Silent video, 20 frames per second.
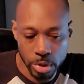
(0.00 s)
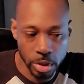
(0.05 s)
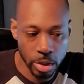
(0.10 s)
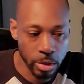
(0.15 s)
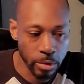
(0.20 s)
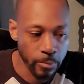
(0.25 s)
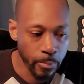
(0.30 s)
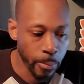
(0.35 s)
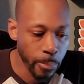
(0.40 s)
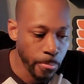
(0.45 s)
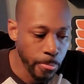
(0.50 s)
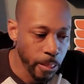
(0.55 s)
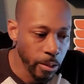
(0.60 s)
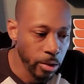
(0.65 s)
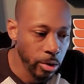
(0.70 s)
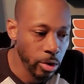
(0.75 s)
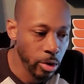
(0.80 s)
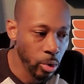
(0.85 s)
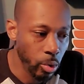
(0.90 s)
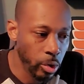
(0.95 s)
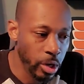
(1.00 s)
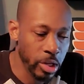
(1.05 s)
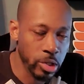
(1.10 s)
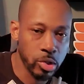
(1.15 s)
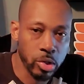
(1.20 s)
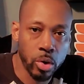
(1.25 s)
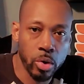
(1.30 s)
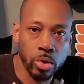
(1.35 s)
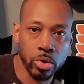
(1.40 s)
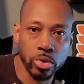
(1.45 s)
And you know, that's
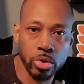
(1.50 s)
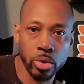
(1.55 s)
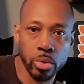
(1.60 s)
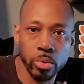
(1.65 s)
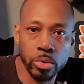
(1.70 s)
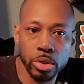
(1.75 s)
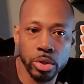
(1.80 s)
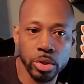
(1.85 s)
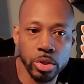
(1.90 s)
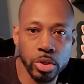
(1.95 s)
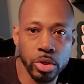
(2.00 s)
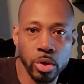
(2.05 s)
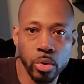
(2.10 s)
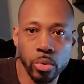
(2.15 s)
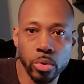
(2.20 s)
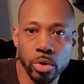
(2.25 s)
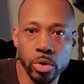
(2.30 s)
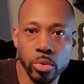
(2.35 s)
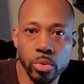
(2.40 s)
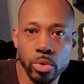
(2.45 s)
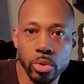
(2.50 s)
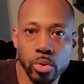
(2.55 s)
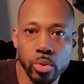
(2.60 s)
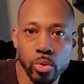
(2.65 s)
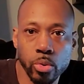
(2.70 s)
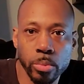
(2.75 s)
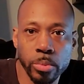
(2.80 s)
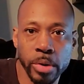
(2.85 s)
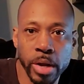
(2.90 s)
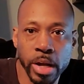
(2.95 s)
also to show
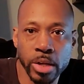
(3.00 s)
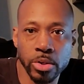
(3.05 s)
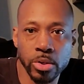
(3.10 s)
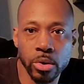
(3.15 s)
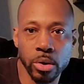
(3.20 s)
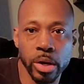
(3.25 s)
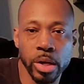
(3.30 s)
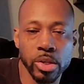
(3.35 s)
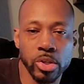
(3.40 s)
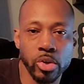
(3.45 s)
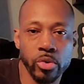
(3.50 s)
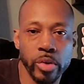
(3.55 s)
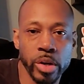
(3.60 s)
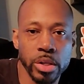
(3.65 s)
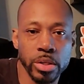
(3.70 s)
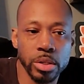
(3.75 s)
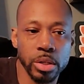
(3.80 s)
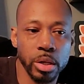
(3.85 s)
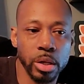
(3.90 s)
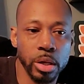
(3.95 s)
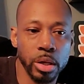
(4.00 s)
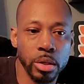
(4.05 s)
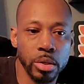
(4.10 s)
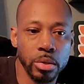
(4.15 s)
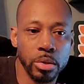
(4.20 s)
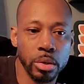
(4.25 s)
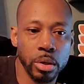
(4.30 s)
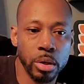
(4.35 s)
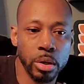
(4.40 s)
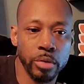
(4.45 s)
YouTube that you're interested in
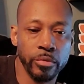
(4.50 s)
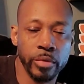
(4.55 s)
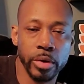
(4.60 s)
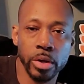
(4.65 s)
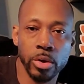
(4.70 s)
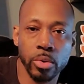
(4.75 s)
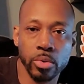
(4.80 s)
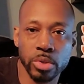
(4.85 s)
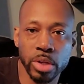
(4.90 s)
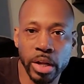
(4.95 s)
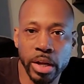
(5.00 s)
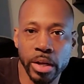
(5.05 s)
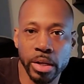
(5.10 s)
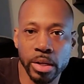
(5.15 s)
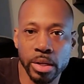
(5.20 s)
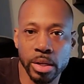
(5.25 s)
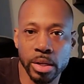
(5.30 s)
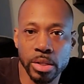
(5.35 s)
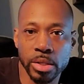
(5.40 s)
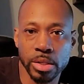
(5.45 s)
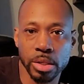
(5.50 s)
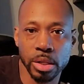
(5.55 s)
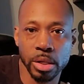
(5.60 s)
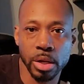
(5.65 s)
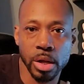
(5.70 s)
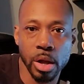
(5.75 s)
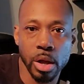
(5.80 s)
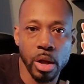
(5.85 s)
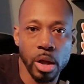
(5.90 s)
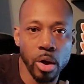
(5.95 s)
videos like this, and
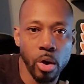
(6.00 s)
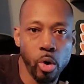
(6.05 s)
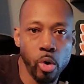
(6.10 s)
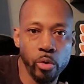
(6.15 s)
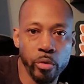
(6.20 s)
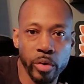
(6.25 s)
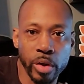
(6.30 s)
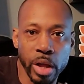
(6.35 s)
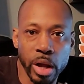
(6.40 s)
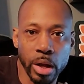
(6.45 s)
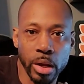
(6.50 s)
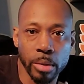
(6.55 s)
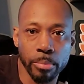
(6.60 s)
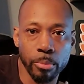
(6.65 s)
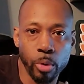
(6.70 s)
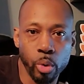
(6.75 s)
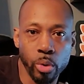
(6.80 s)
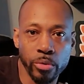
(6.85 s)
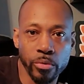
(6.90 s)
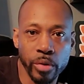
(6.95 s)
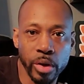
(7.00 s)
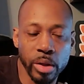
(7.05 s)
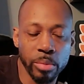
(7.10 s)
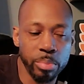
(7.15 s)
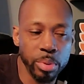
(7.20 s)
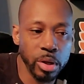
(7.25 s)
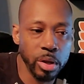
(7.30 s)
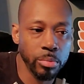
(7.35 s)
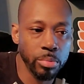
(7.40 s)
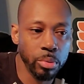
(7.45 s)
hopefully I can motivate
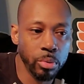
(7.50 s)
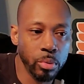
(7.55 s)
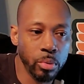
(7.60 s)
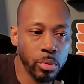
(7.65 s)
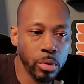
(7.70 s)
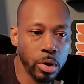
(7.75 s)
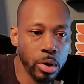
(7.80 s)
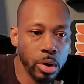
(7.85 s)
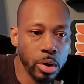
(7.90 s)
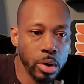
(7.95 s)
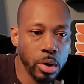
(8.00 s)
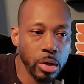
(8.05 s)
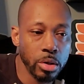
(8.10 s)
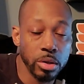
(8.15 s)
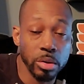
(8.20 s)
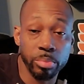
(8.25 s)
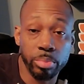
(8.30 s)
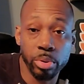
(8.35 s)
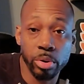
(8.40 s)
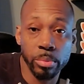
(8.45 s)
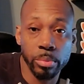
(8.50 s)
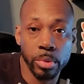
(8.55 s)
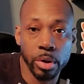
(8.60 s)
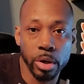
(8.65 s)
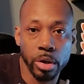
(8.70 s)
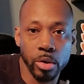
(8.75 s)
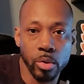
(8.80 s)
people to put money